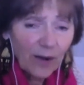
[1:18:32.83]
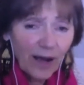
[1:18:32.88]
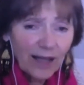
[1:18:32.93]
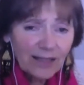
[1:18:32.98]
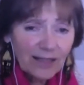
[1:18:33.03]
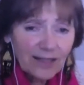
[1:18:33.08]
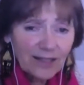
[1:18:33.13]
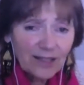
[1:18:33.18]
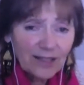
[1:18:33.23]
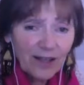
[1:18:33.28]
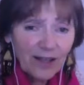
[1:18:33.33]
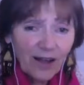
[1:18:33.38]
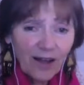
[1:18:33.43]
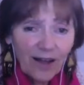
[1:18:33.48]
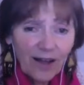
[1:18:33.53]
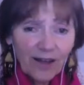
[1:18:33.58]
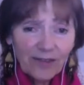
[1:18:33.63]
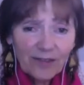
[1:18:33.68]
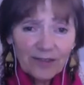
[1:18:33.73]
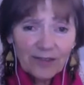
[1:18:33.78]

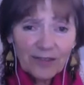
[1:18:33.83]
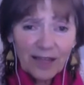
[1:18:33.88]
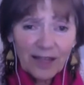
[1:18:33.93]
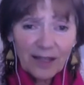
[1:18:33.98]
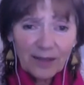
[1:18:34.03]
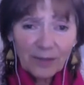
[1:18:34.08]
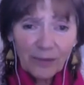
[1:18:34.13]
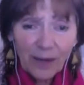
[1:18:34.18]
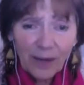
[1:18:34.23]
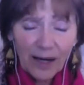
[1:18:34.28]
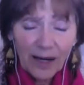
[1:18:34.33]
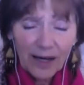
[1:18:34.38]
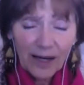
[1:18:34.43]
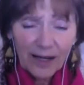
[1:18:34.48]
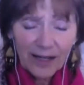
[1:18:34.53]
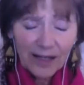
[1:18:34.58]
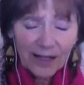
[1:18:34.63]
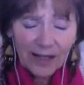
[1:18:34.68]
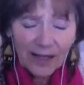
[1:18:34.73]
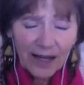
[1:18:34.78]
saw the thing
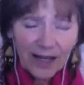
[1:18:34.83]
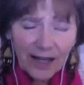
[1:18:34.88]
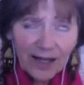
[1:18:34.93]
where